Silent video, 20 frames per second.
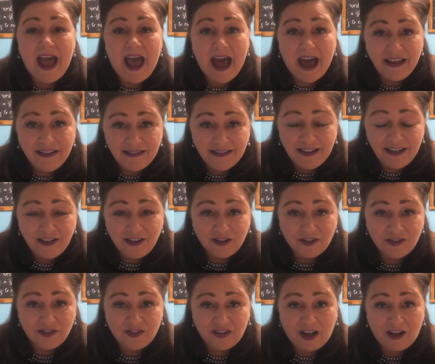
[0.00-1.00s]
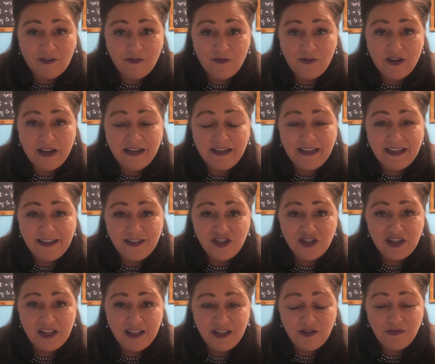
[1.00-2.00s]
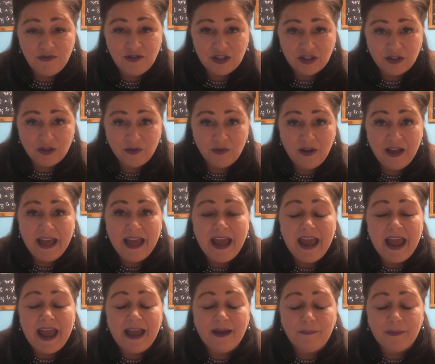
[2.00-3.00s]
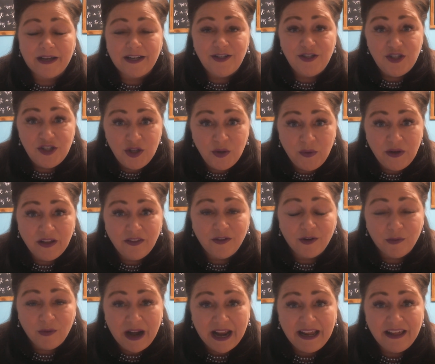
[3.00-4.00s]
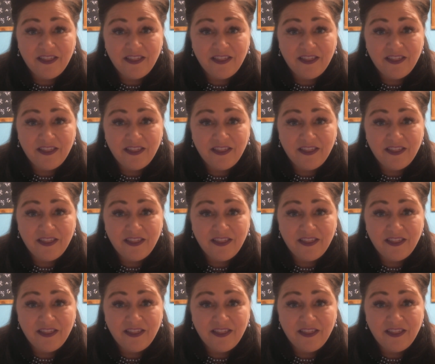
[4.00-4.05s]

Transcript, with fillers: asking yourself in each thing you do Am I doing the right